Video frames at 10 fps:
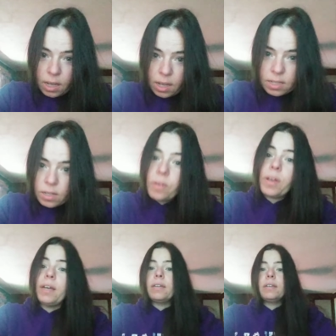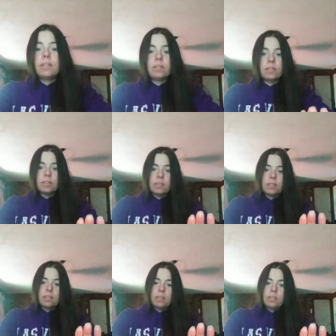Guys, okay,
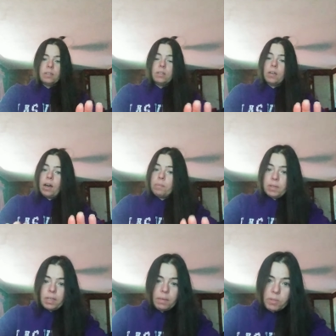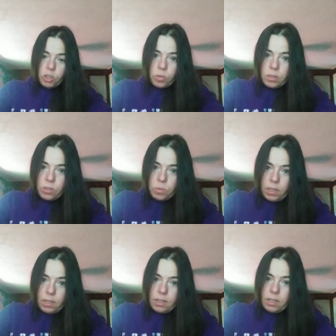I'm going to keep this short and
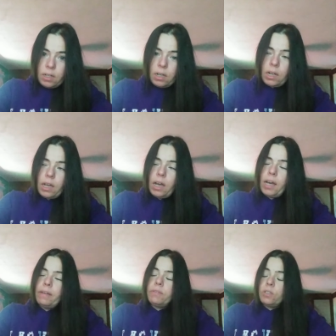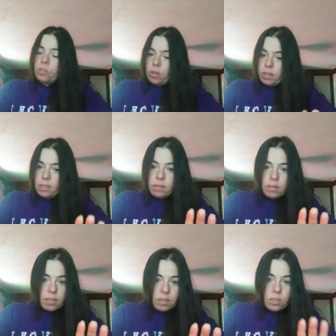sweet. I've started
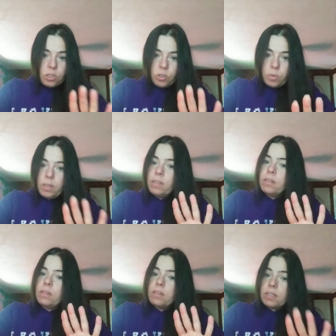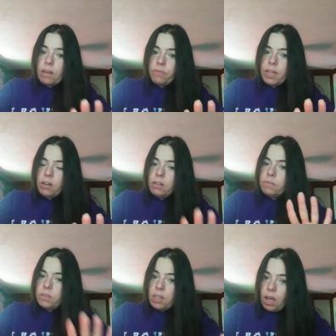doing the
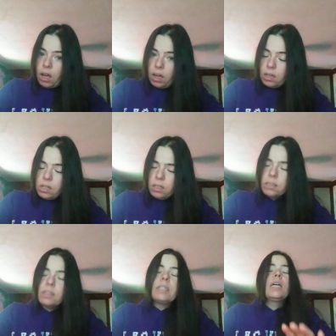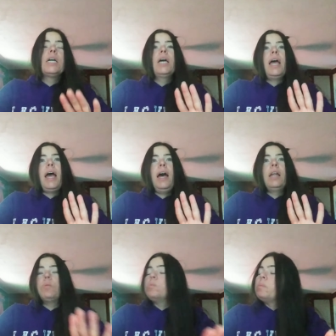self-care vlog,
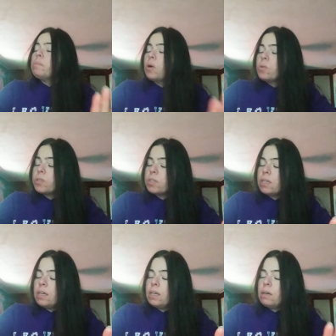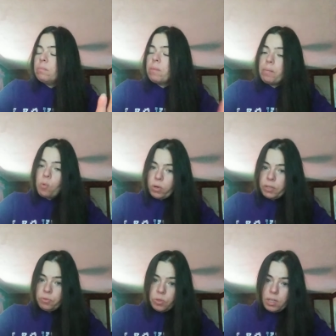and I will be posting my
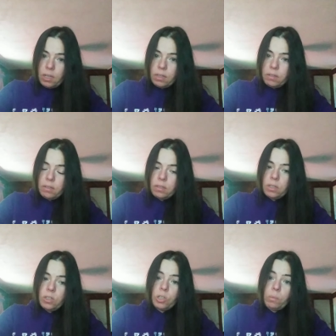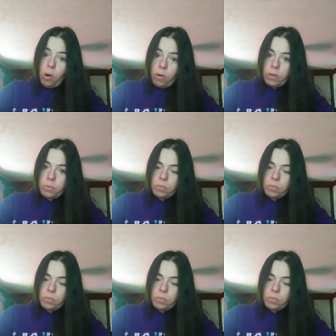morning routine tomorrow.